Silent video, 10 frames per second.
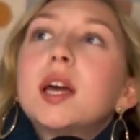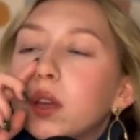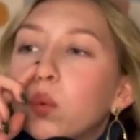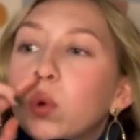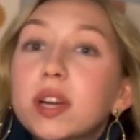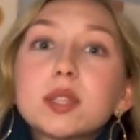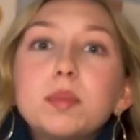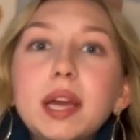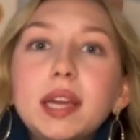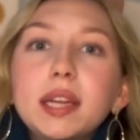We're
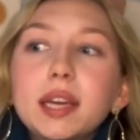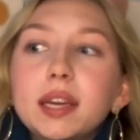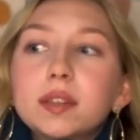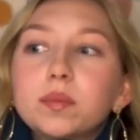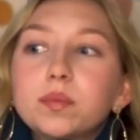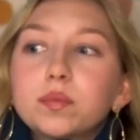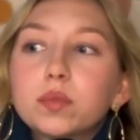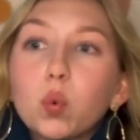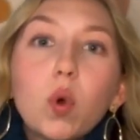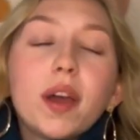explaining
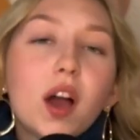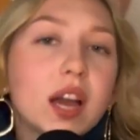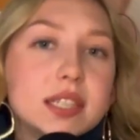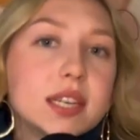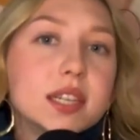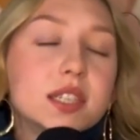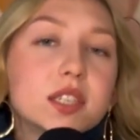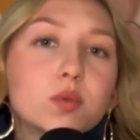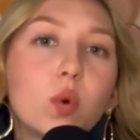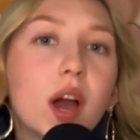why I did
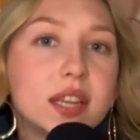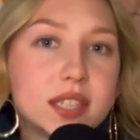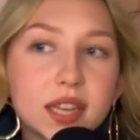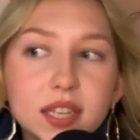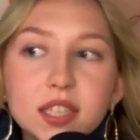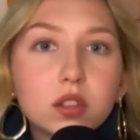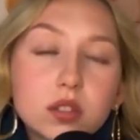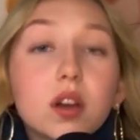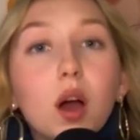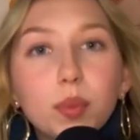what I did to
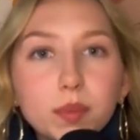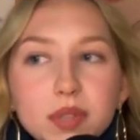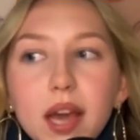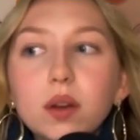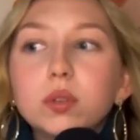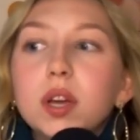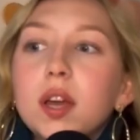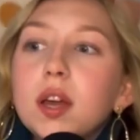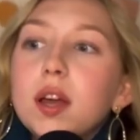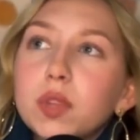calm them down.
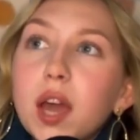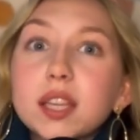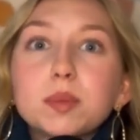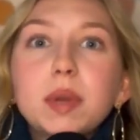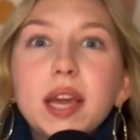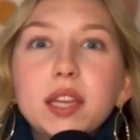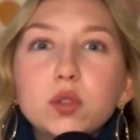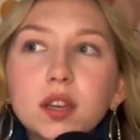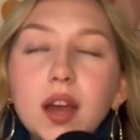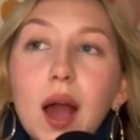I
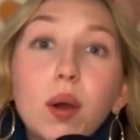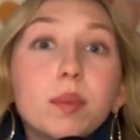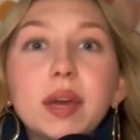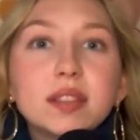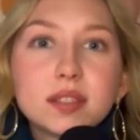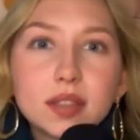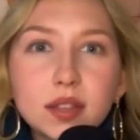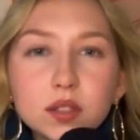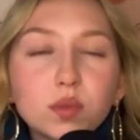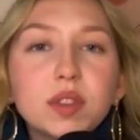explained how I made
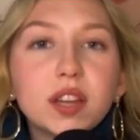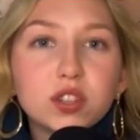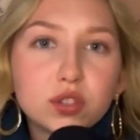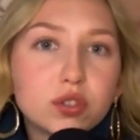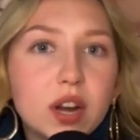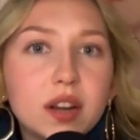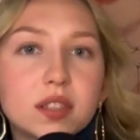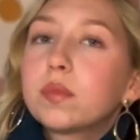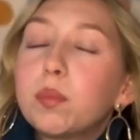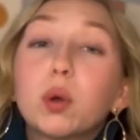sense of their
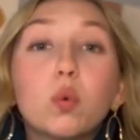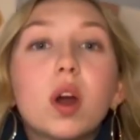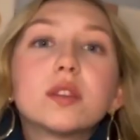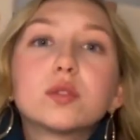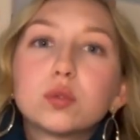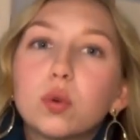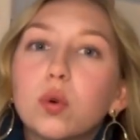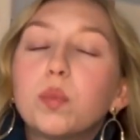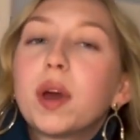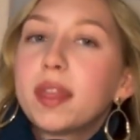distress by what I saw
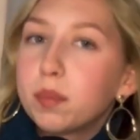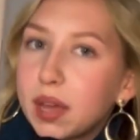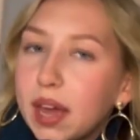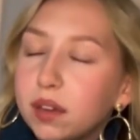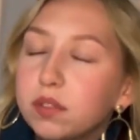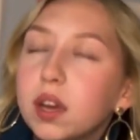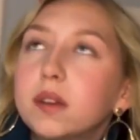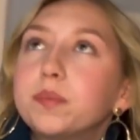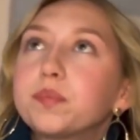by their behavior.